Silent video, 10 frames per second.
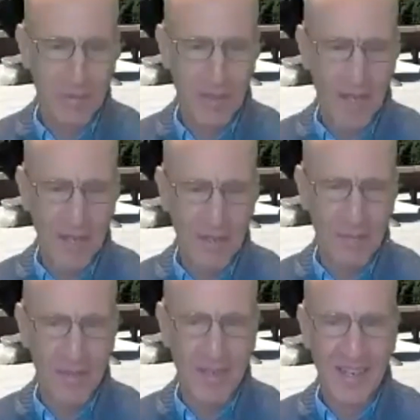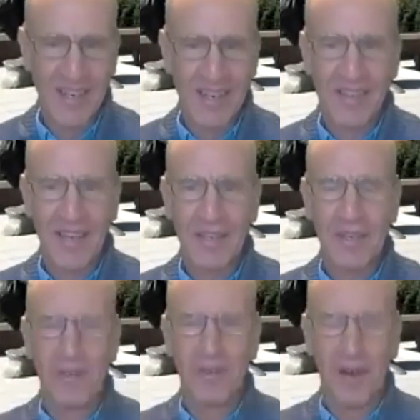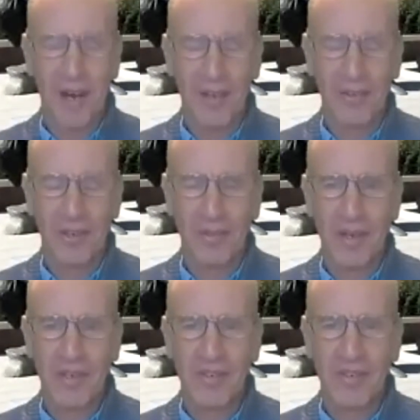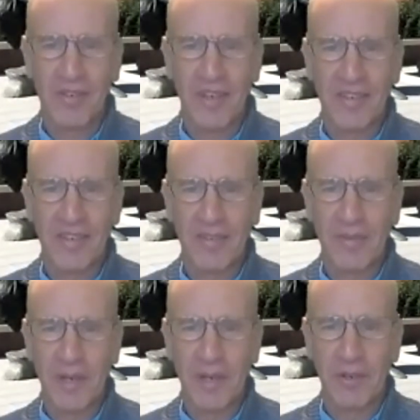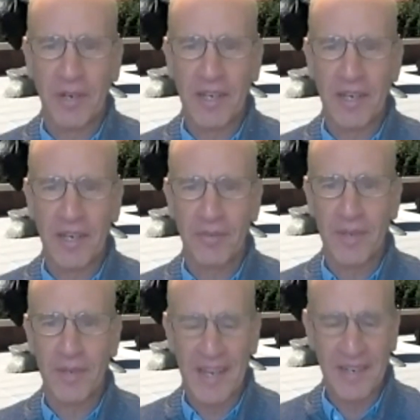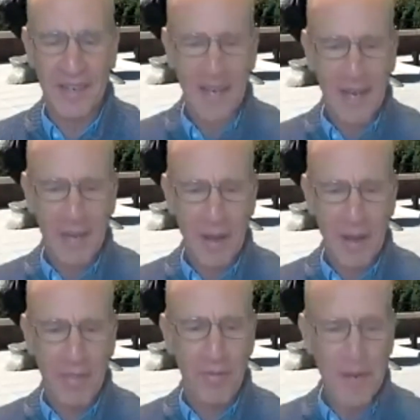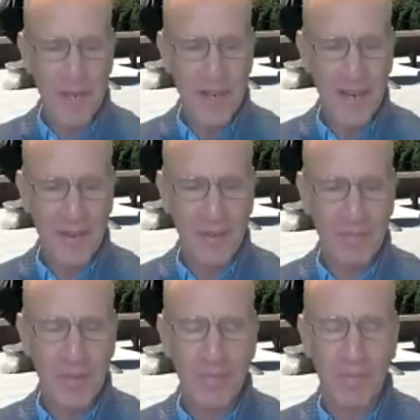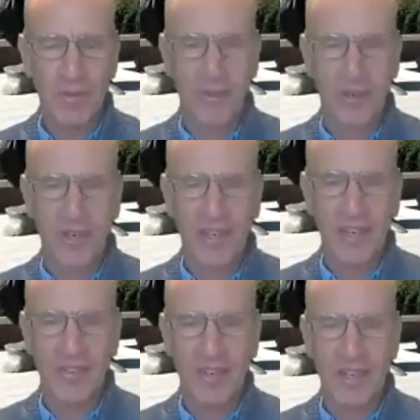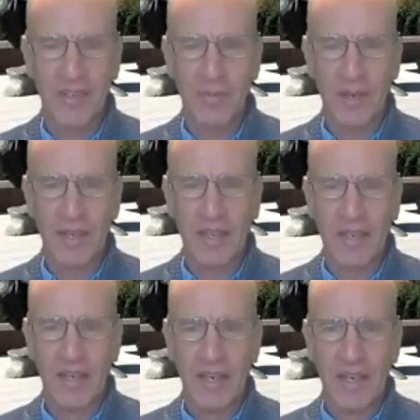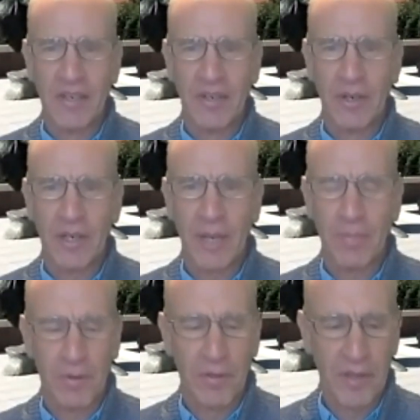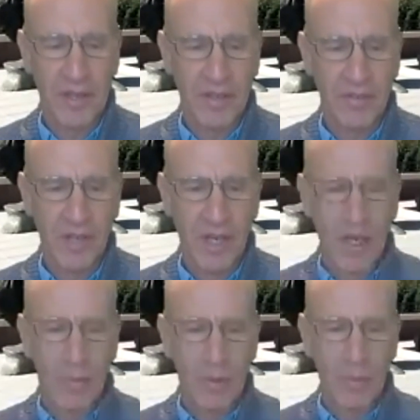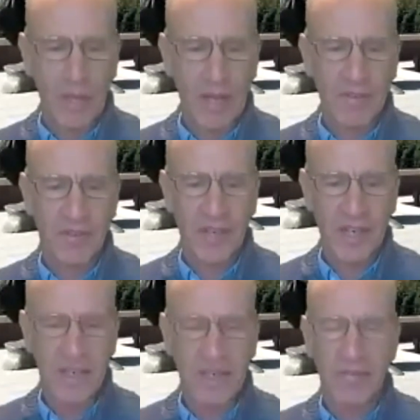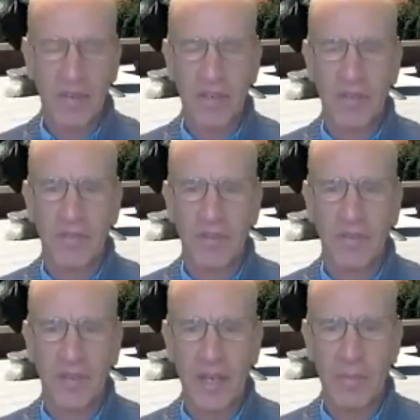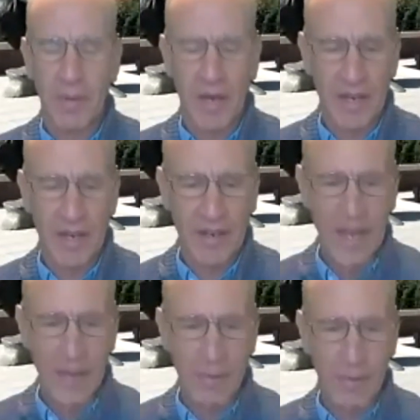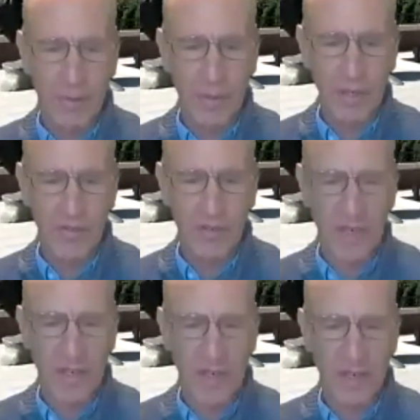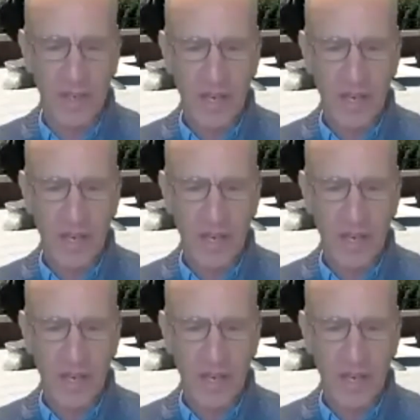applause. But thank you all so much. Thanks everybody for joining us. We had about 300 people joining us, and I just want to let you know a couple things. We will have a second event of this type on April 22nd,